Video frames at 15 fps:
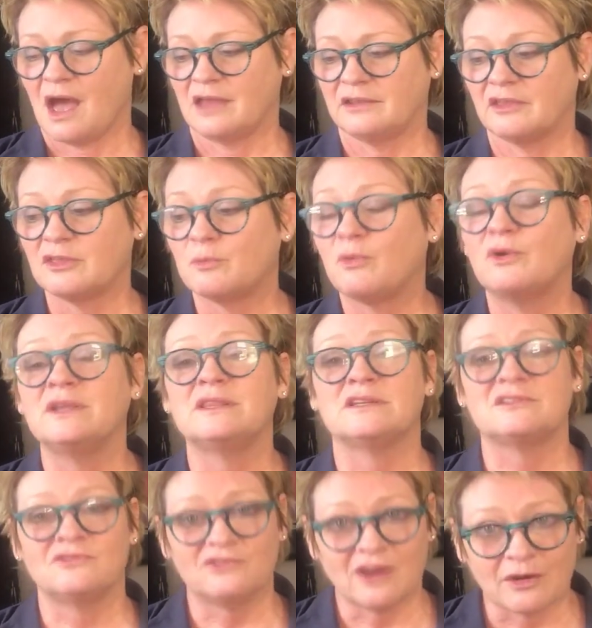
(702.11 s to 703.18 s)
Another point
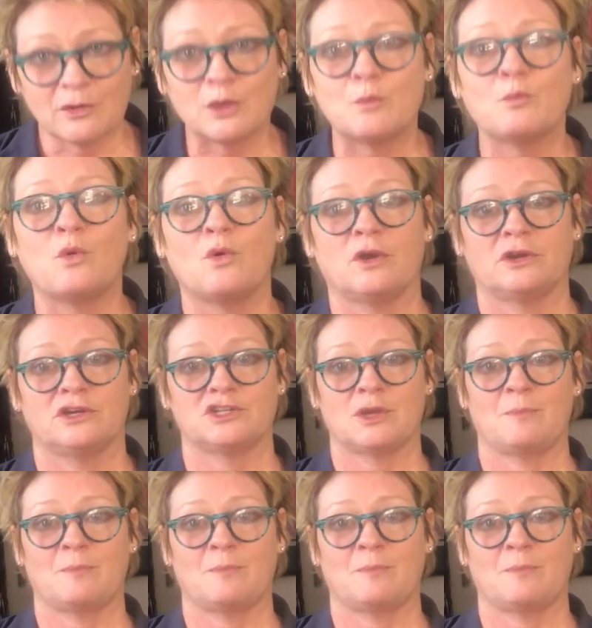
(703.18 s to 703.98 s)
that's very important